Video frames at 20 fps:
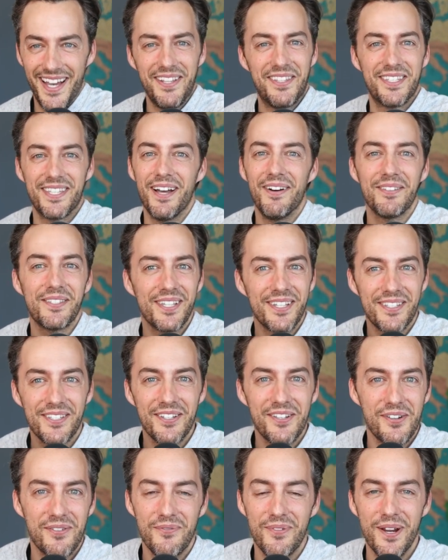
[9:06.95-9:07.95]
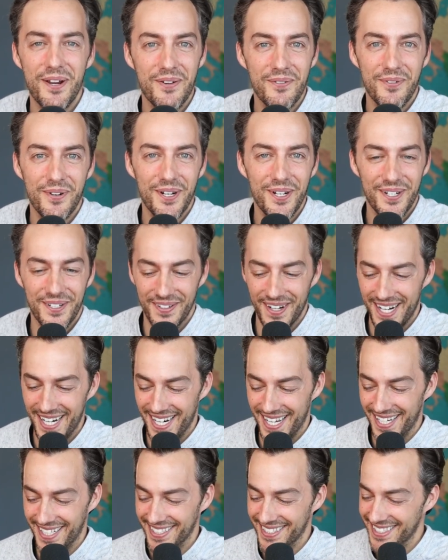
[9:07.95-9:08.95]
that sounds like such a weird word right
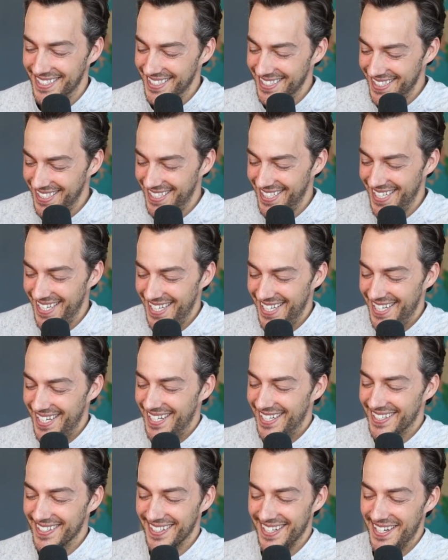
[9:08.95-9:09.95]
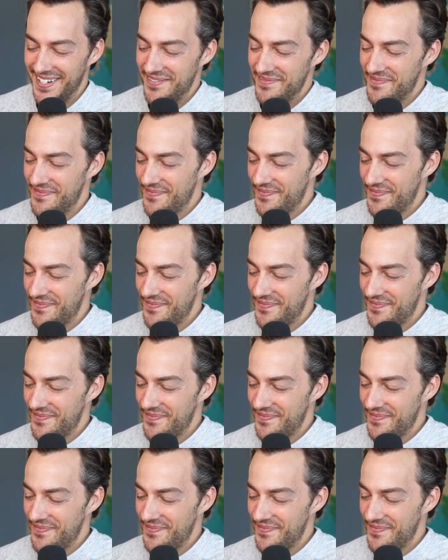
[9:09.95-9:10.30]
now. All right.